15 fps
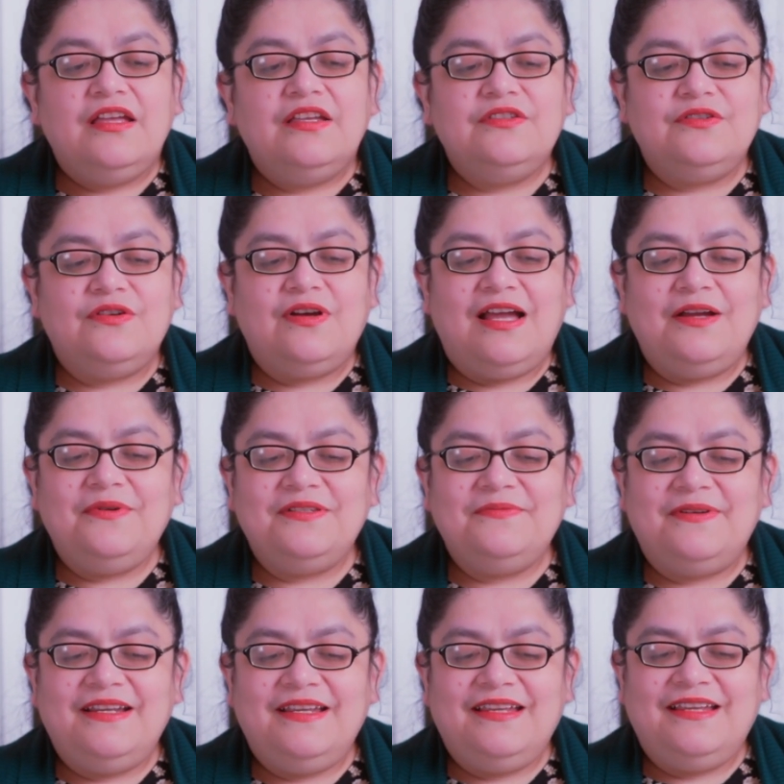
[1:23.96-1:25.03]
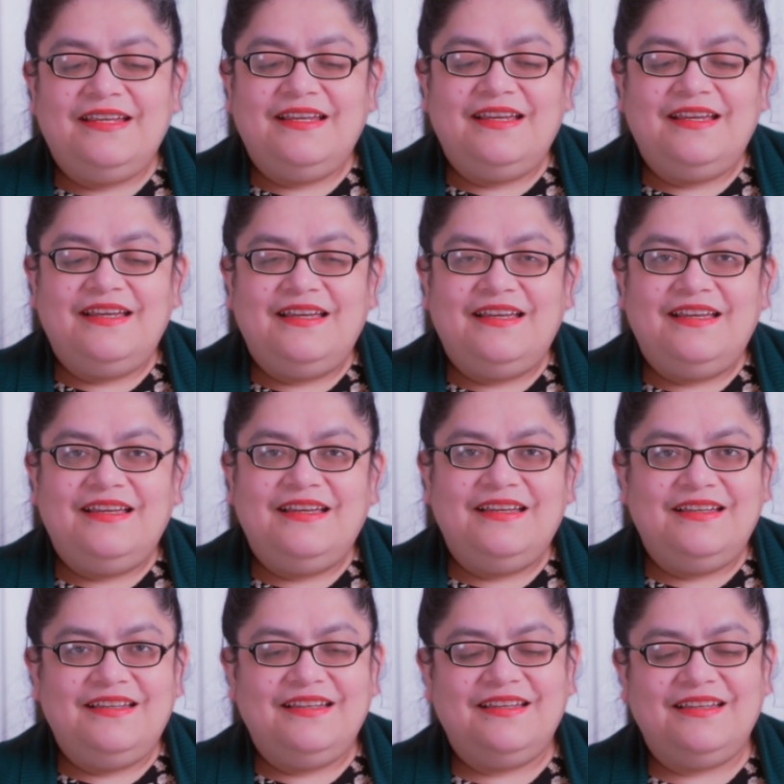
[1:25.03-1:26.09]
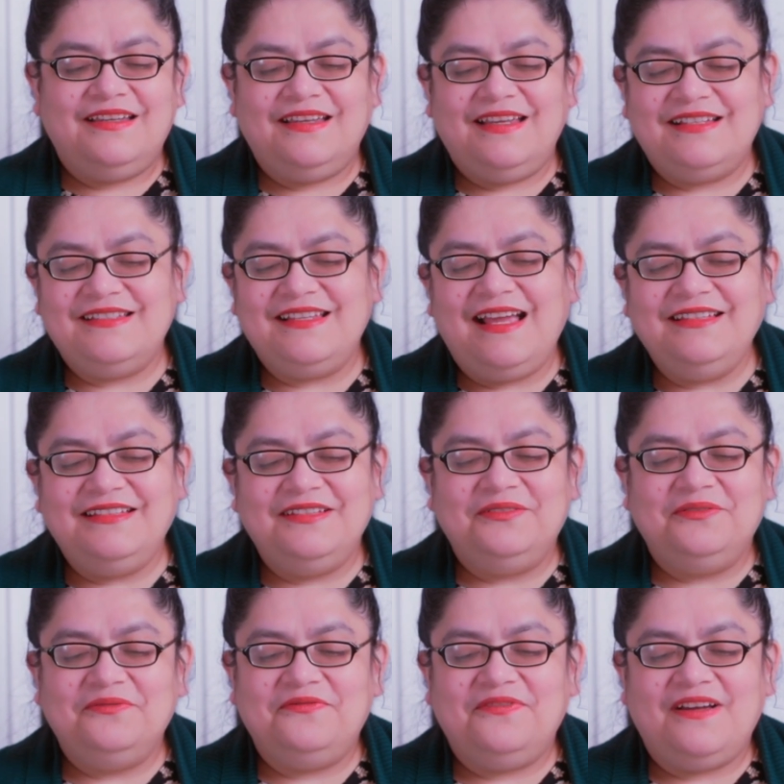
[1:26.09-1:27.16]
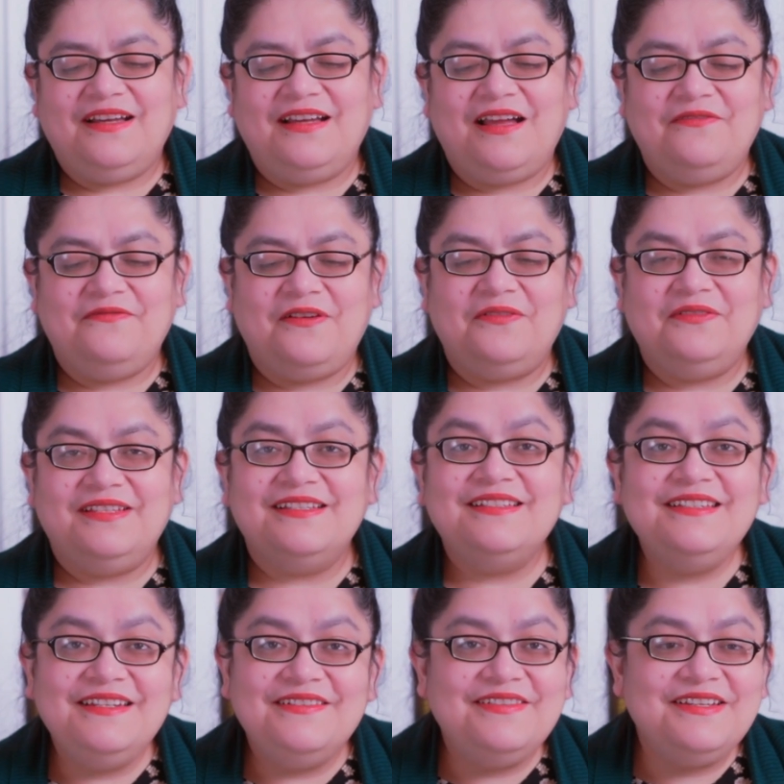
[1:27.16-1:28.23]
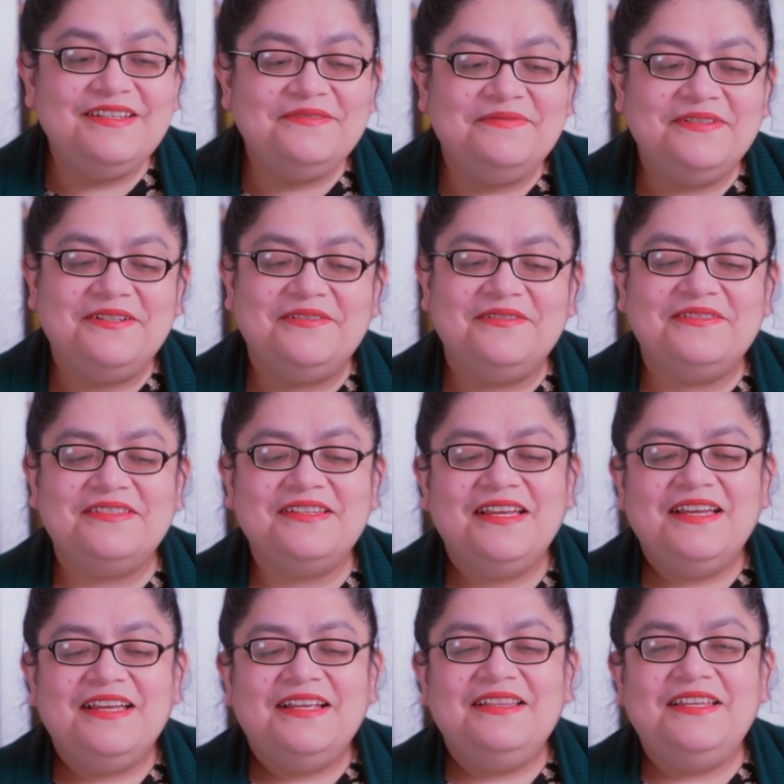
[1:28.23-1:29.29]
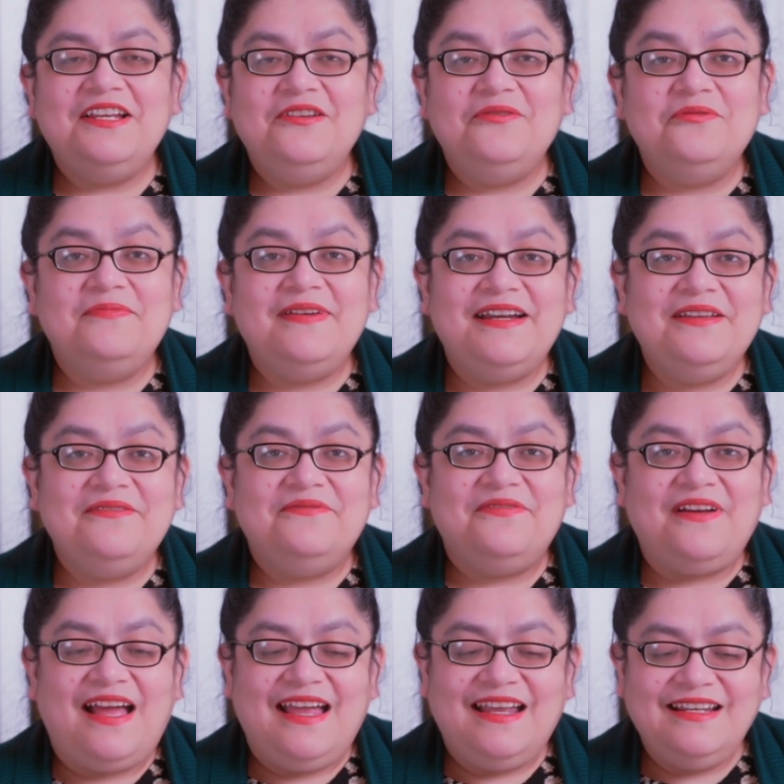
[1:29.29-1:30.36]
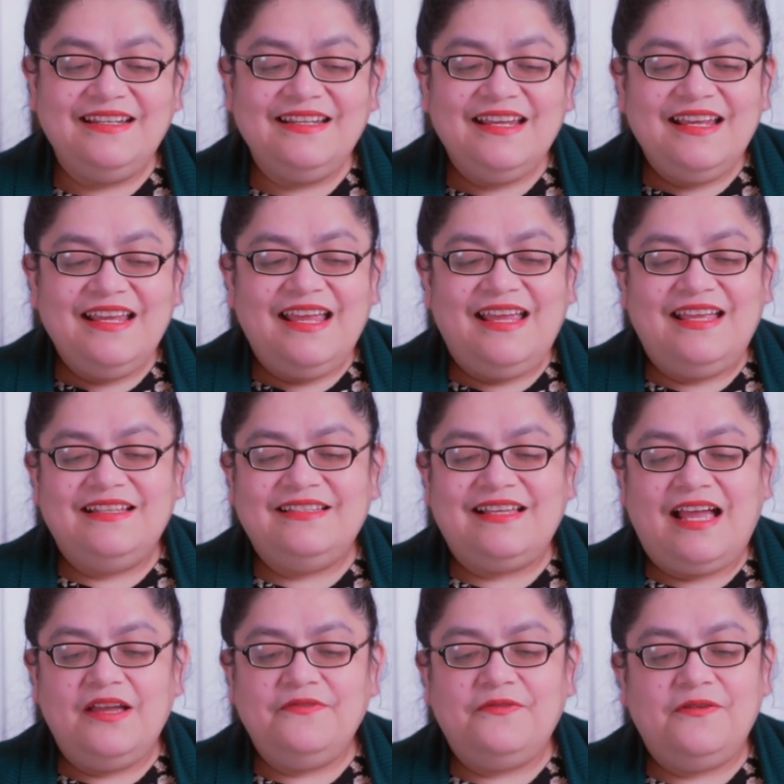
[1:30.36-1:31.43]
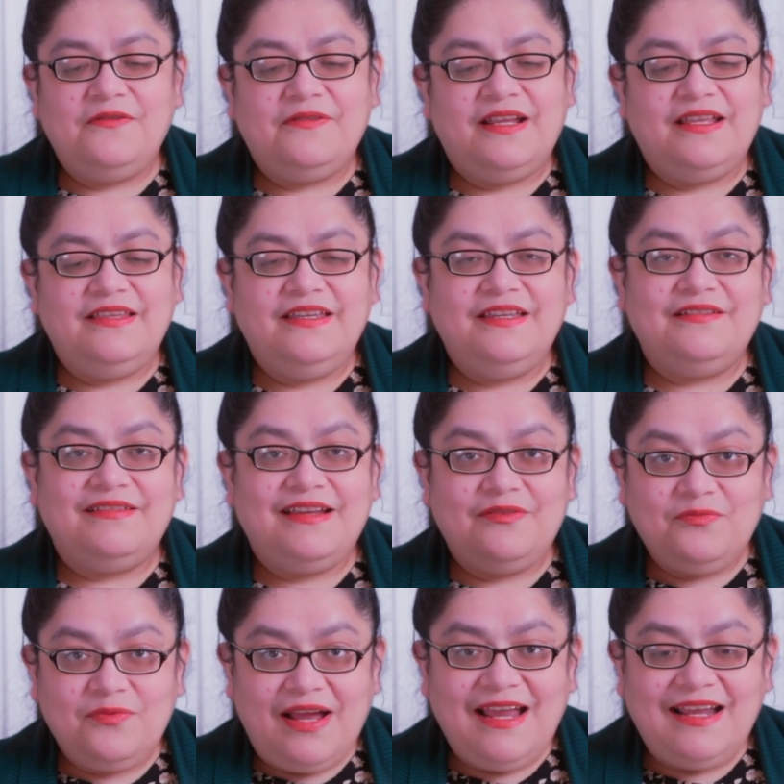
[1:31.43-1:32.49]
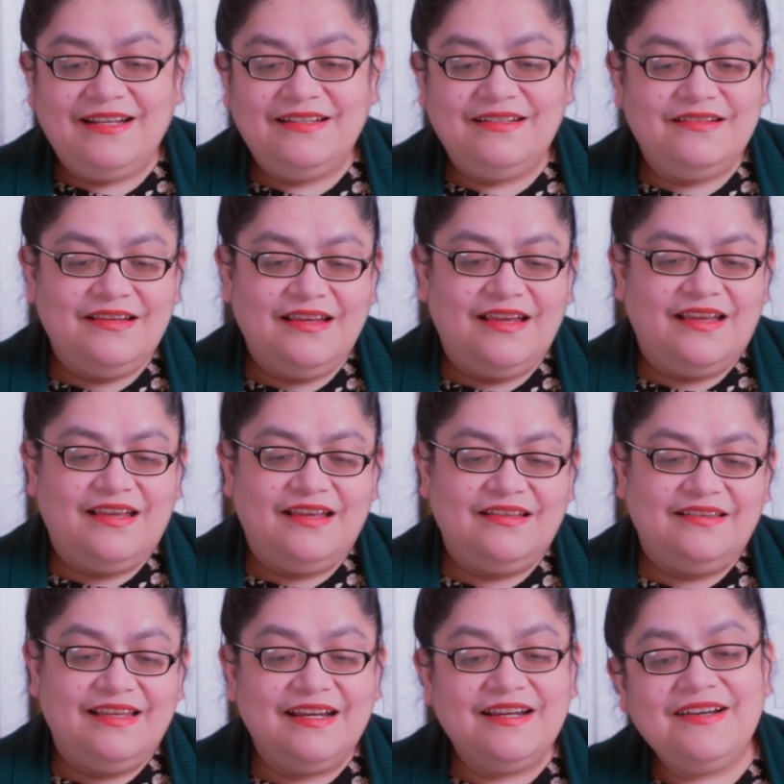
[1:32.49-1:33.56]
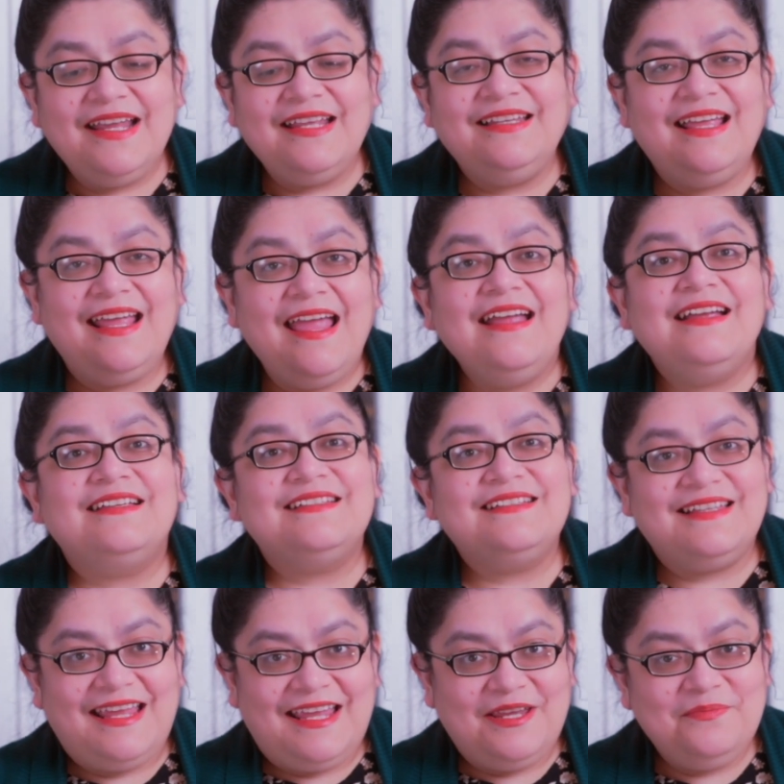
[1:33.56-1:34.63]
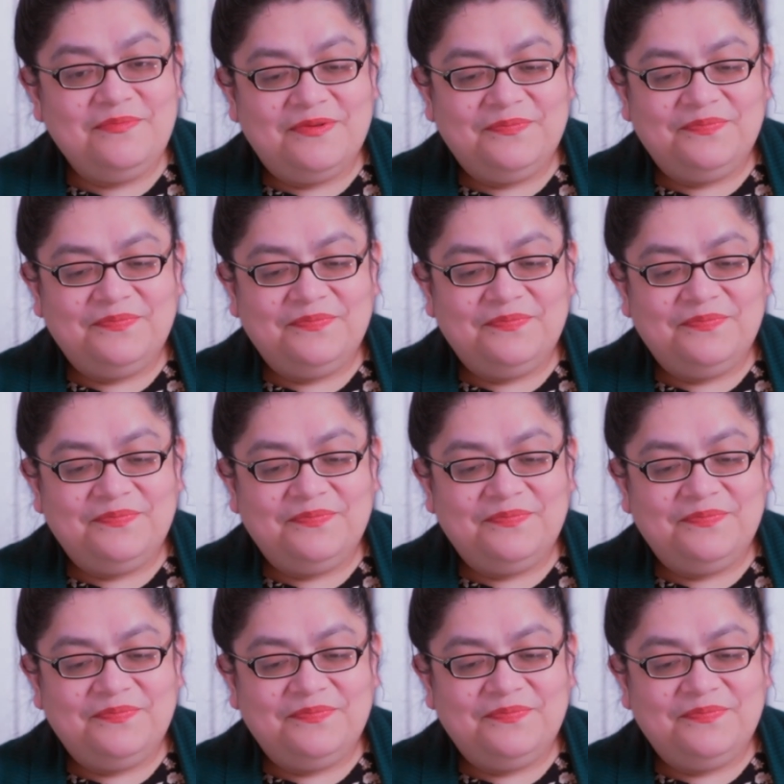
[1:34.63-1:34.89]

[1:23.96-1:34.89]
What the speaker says: So I was very excited to have found this series because they look very fun, and I've already read one, The Great Eggscape.